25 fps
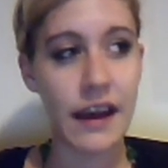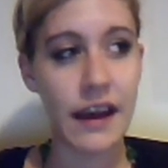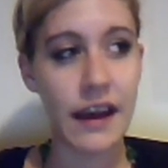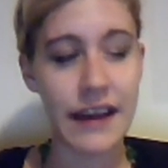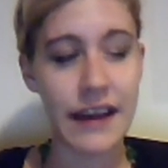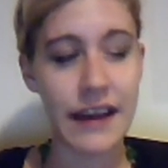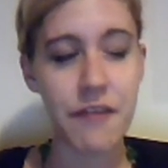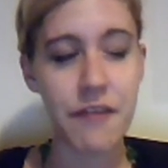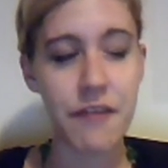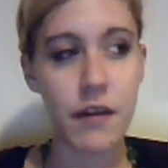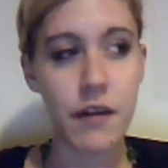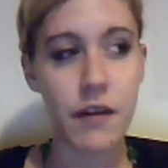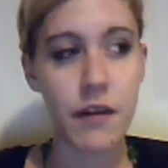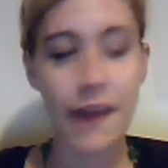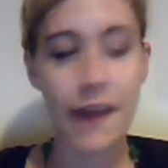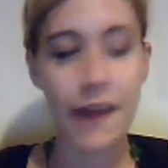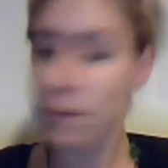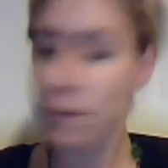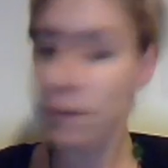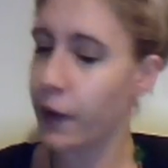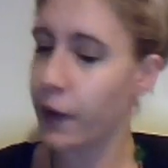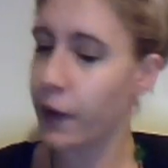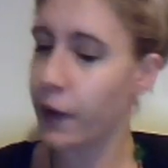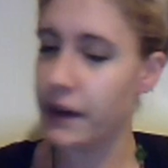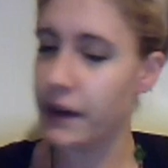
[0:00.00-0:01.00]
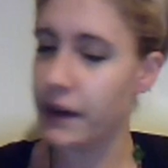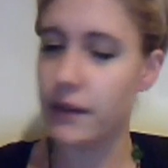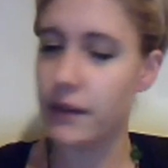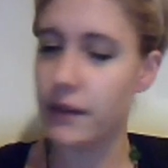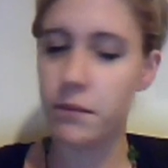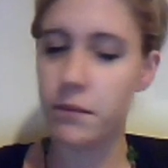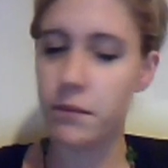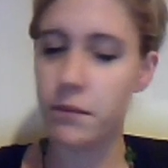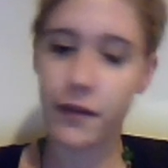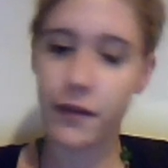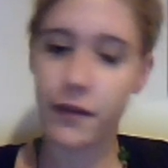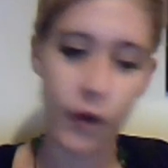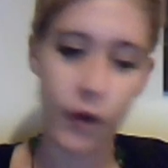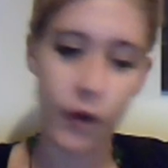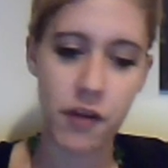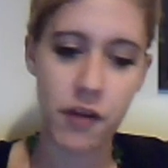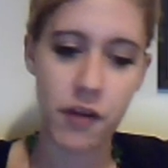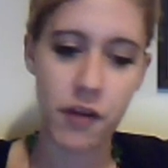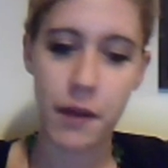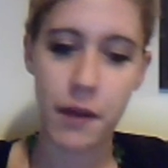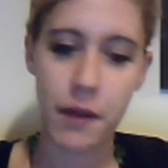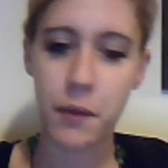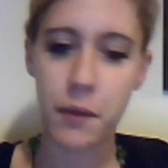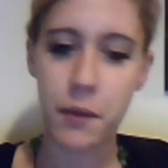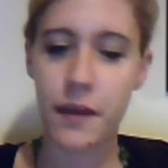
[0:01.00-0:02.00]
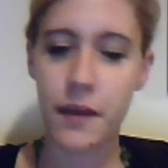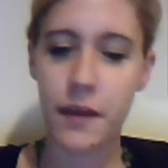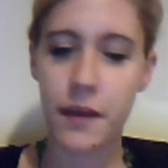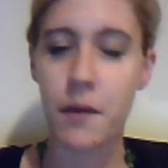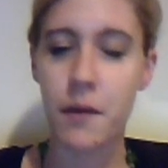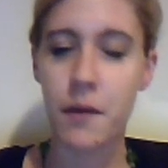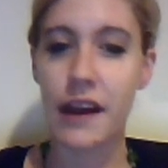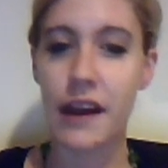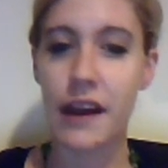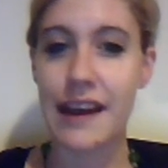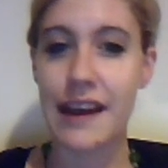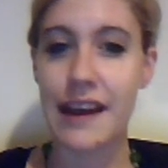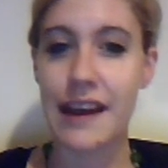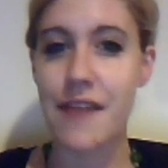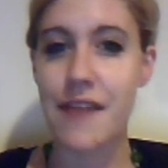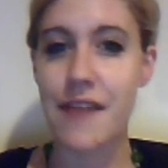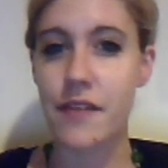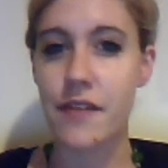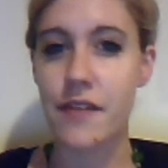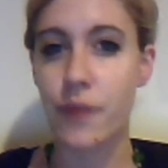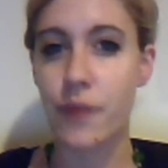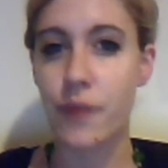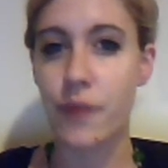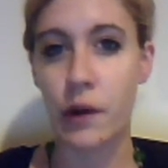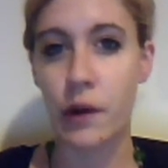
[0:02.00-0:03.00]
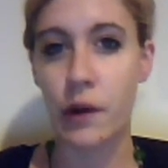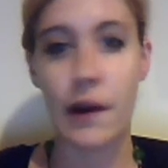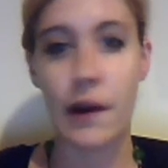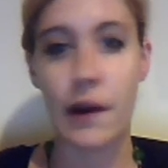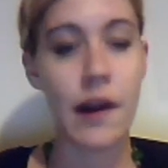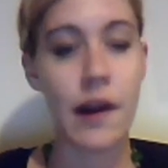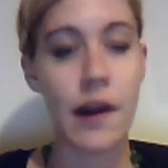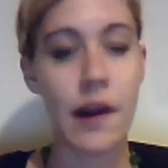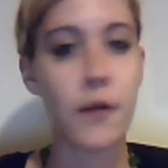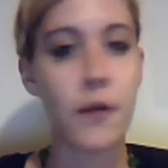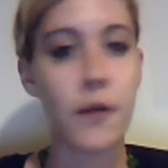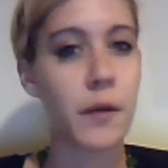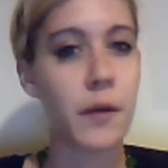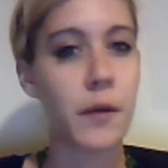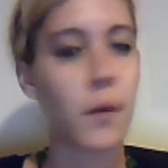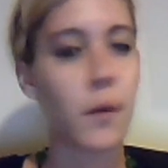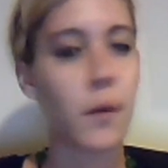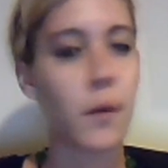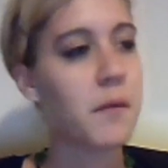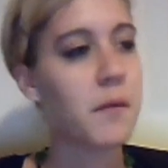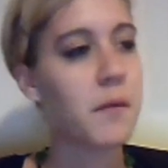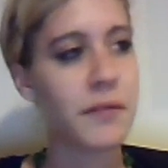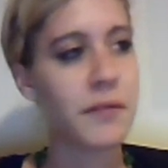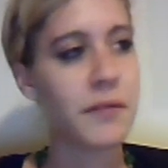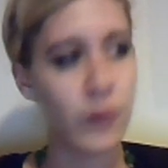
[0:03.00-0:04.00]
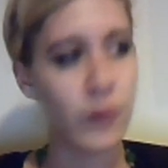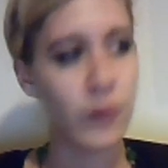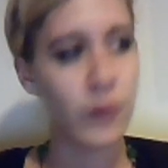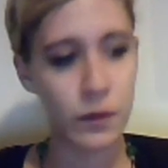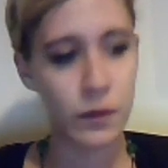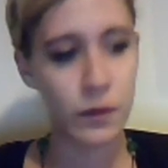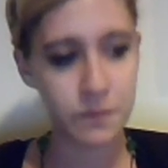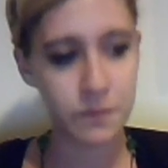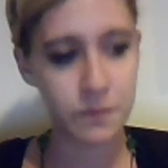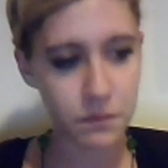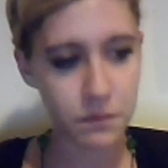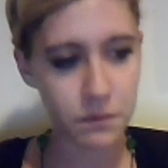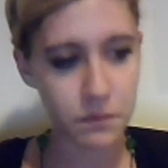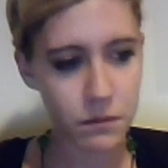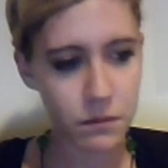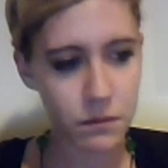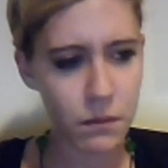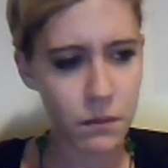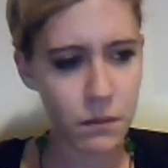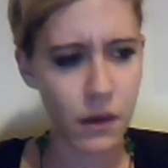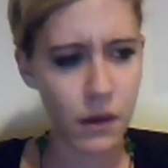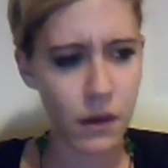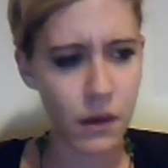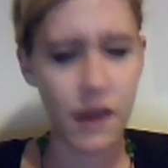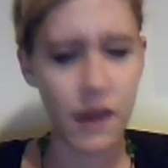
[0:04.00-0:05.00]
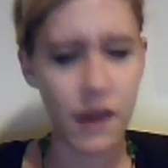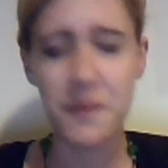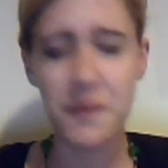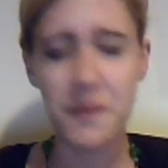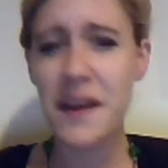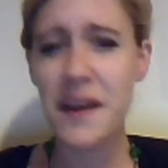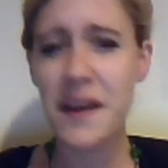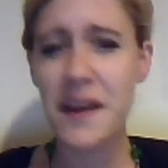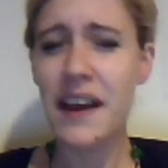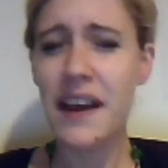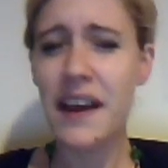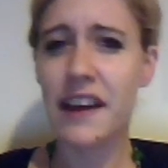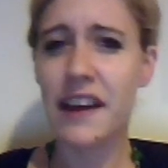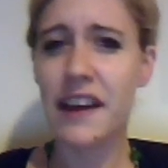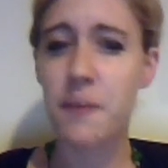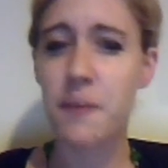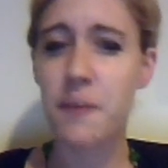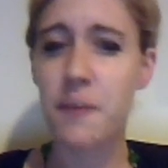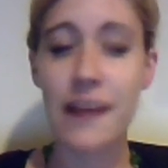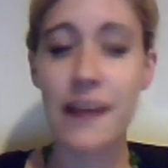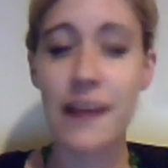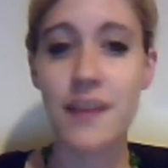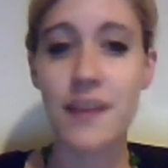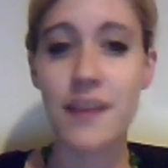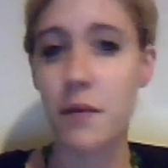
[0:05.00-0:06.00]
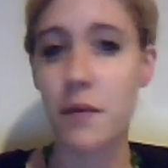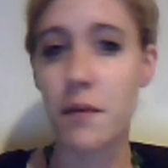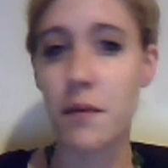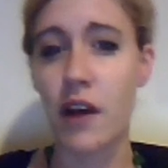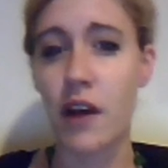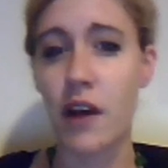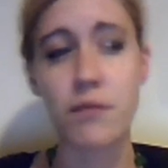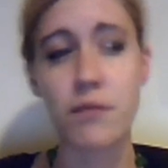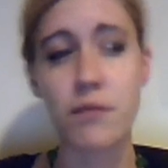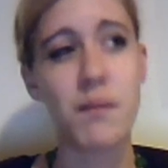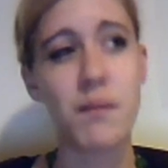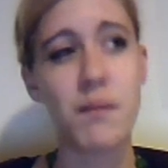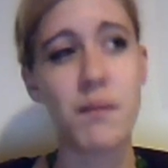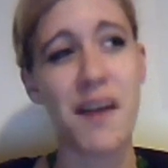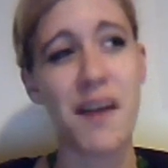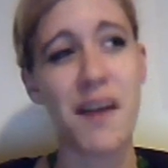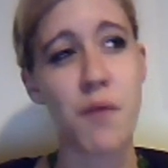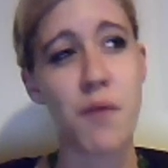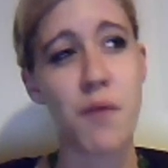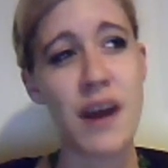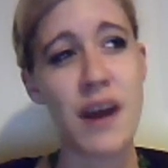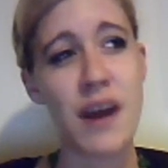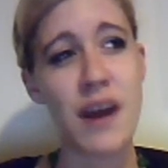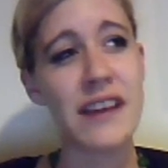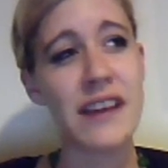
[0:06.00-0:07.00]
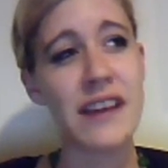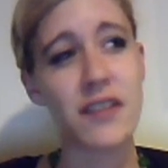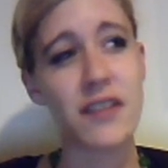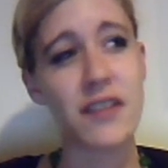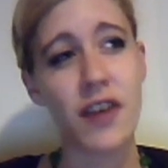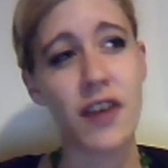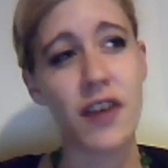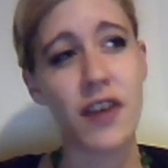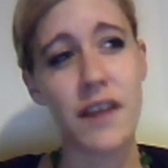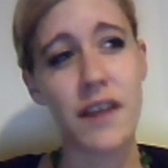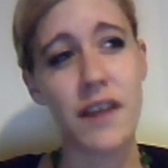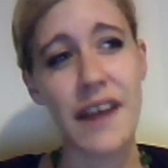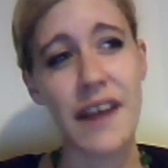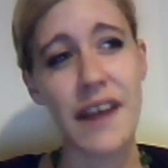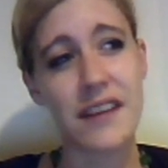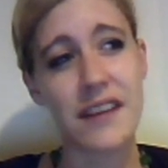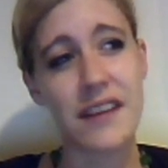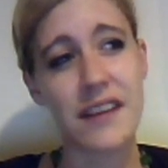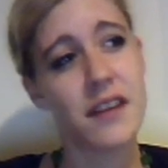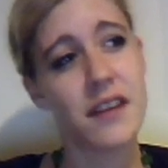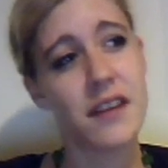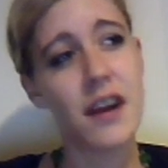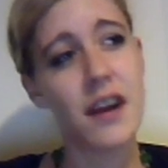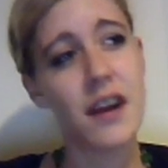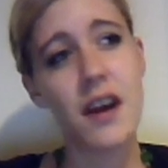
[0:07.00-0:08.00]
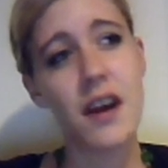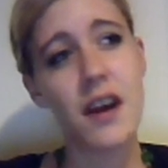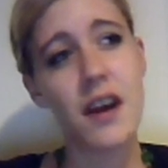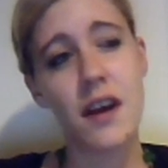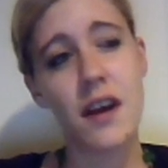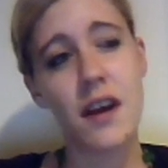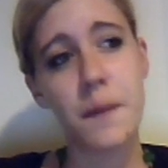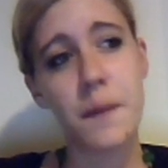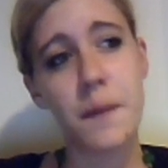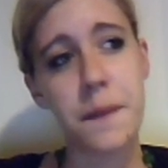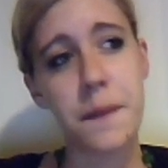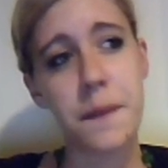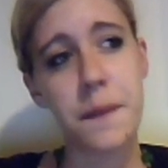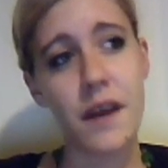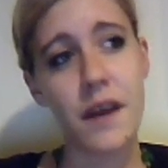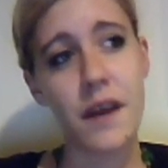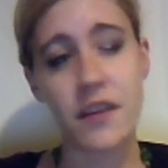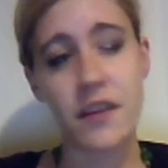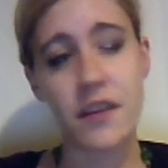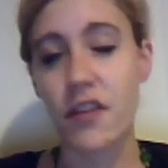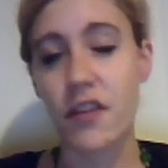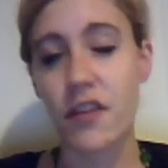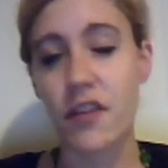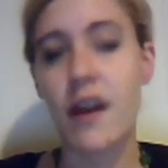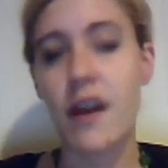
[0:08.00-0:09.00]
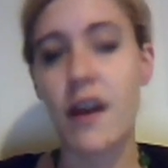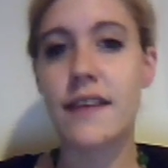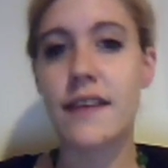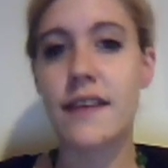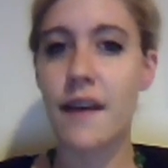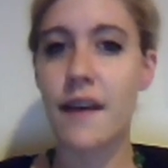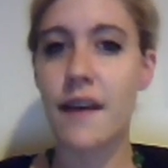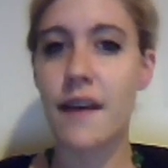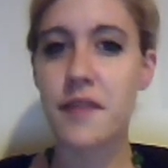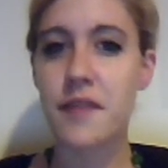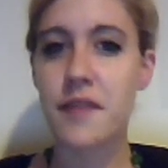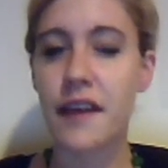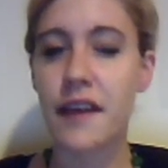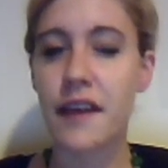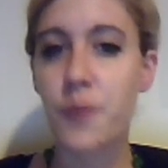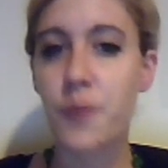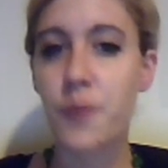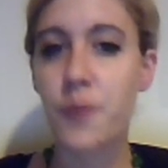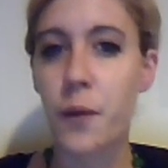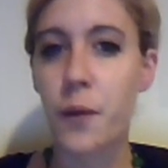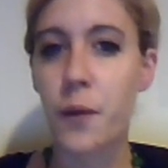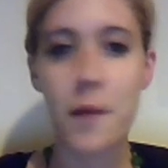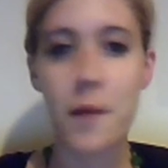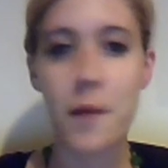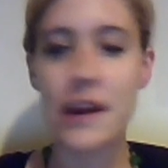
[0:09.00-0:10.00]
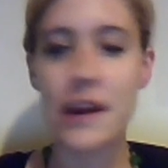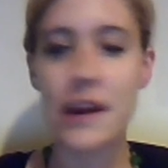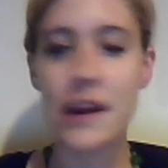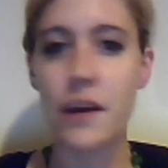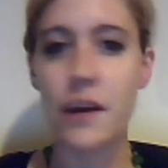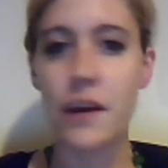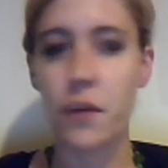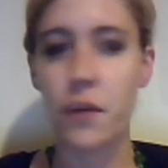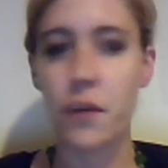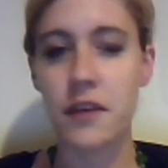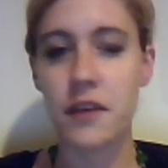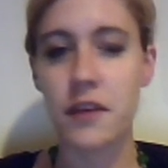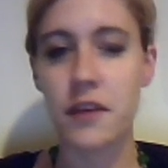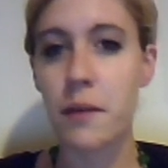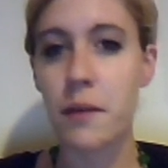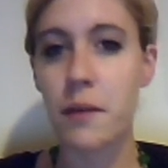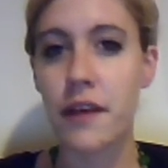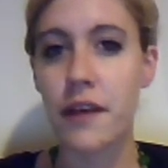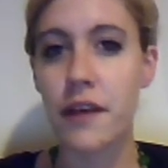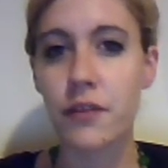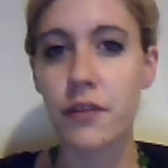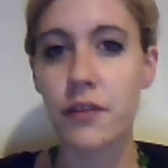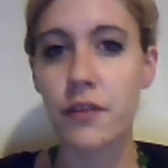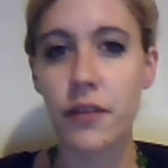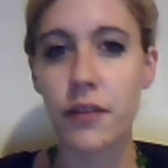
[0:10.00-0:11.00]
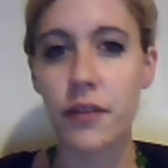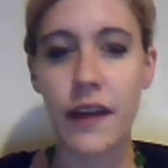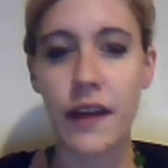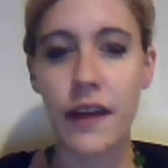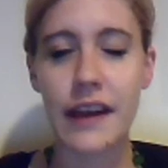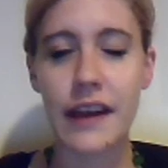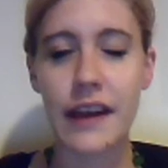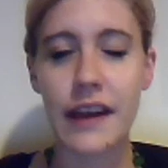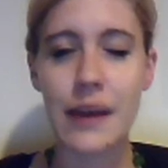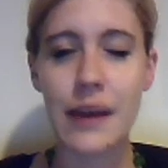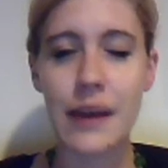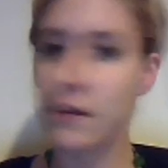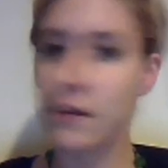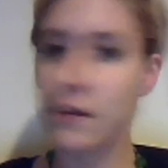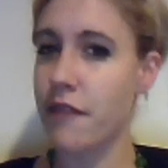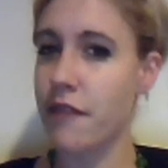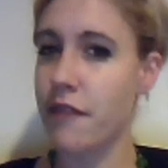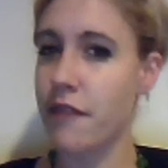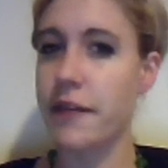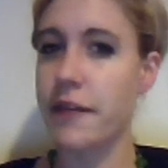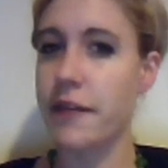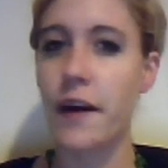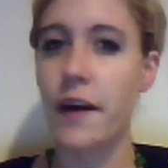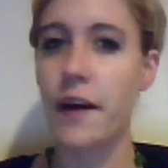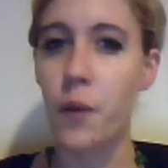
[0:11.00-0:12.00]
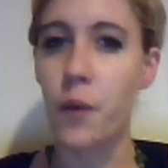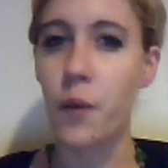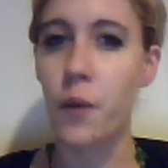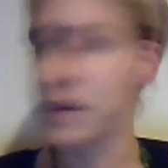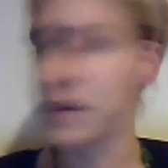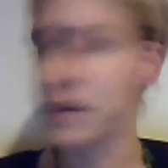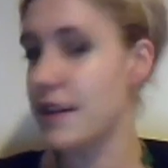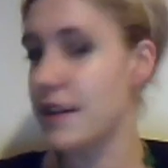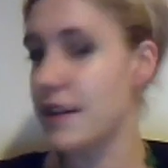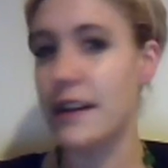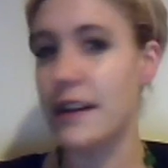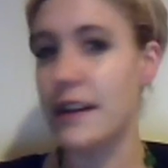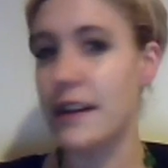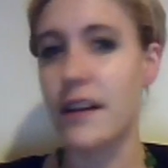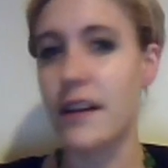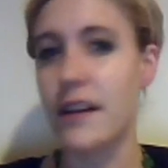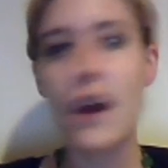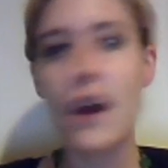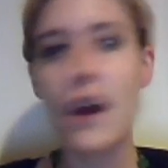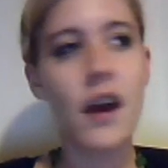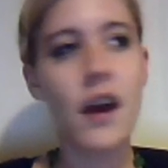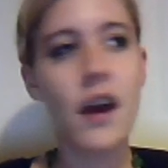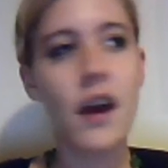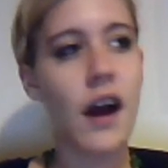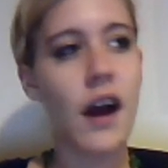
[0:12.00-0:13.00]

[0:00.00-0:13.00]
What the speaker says: had never, at that point, before I split up with him, I had never fallen in love with a woman before. And explained to him that I really just kind of had a desire to have sex with women, and it wasn't a personal thing, and he was everything I wanted, and